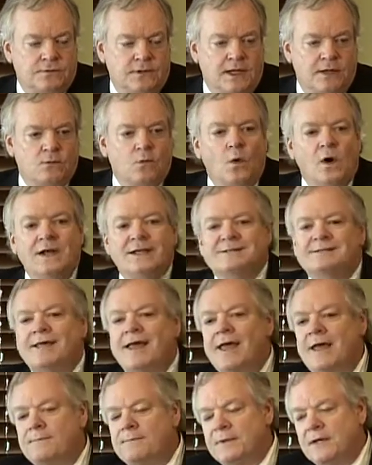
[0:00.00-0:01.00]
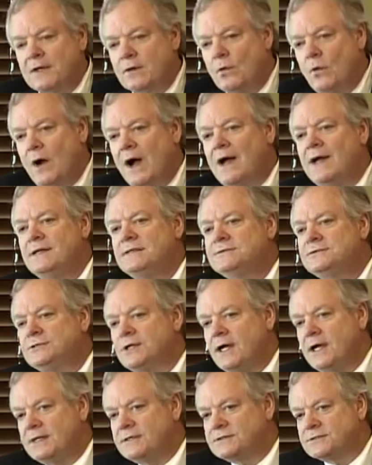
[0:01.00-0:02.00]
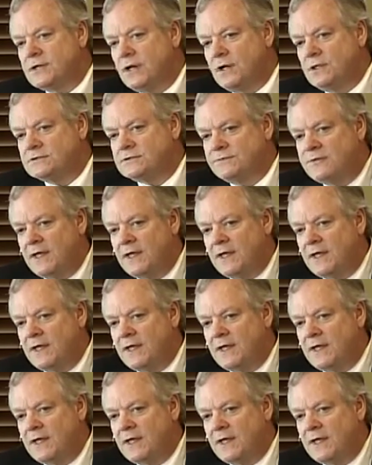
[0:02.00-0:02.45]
And what is happening? Why is China's cost